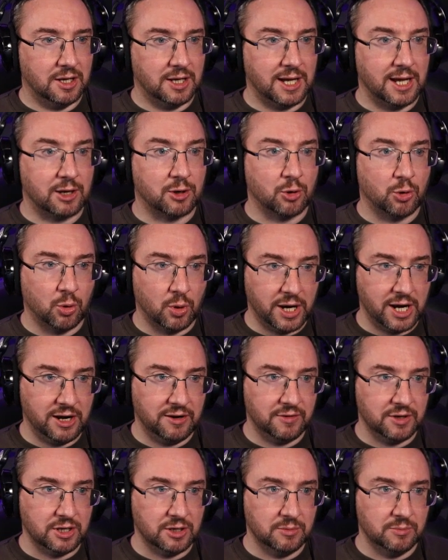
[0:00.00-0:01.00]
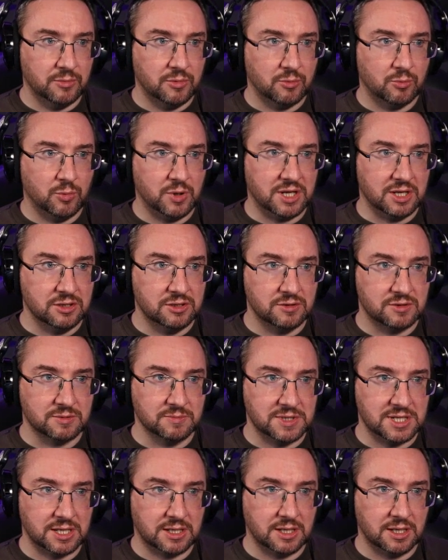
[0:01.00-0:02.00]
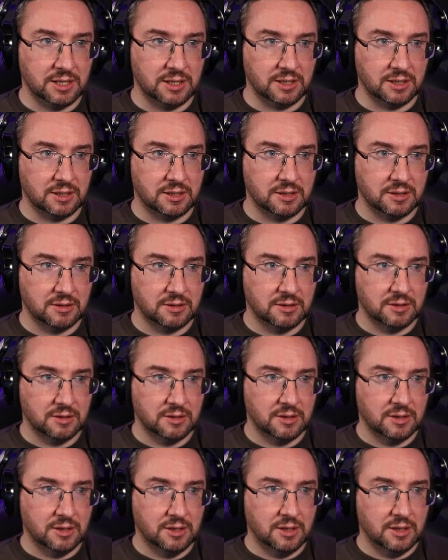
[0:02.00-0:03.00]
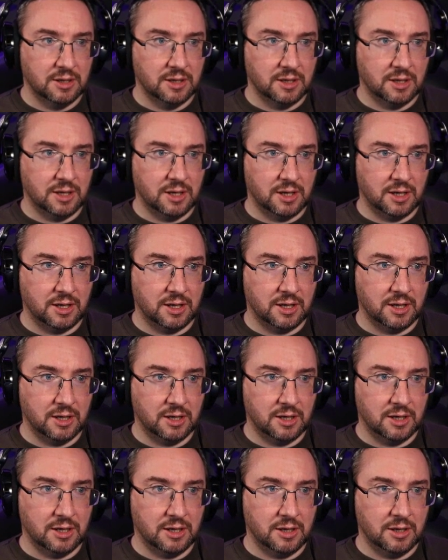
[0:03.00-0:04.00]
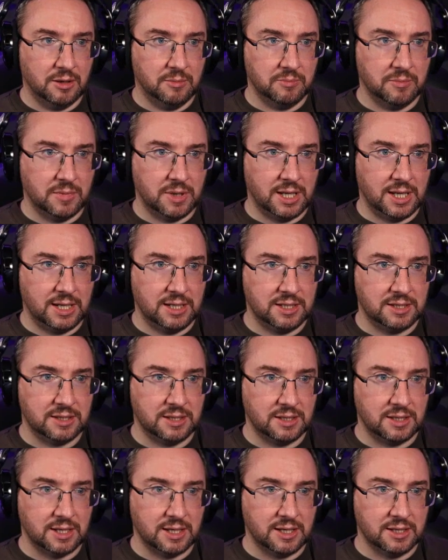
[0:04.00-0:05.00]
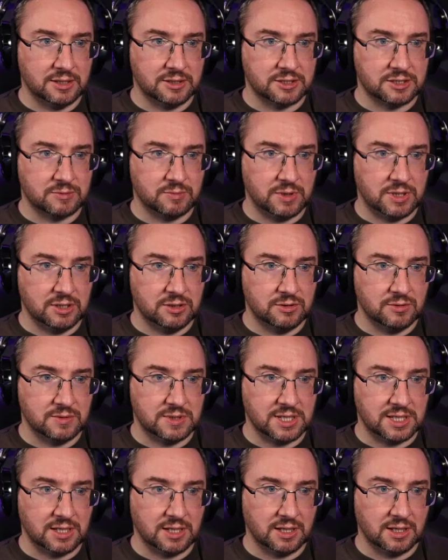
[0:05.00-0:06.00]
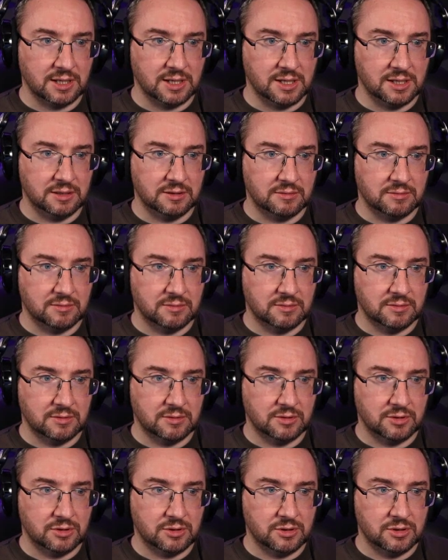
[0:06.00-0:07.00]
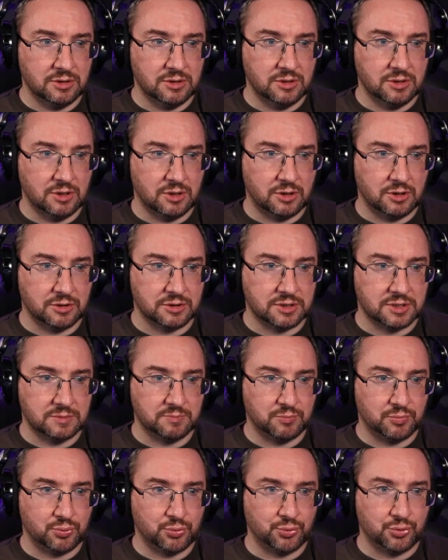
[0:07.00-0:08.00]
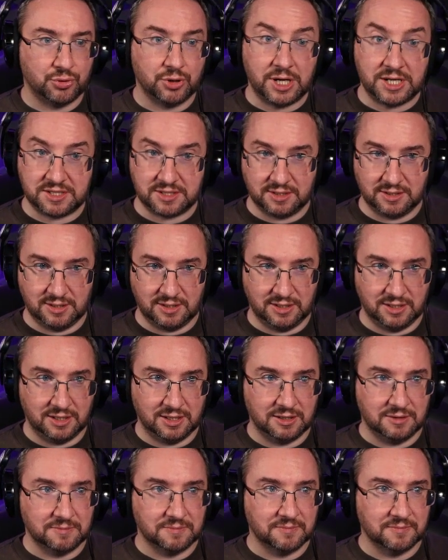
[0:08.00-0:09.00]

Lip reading: Aquarium, we can do some digging. Anything else we can do digging in? Not presently.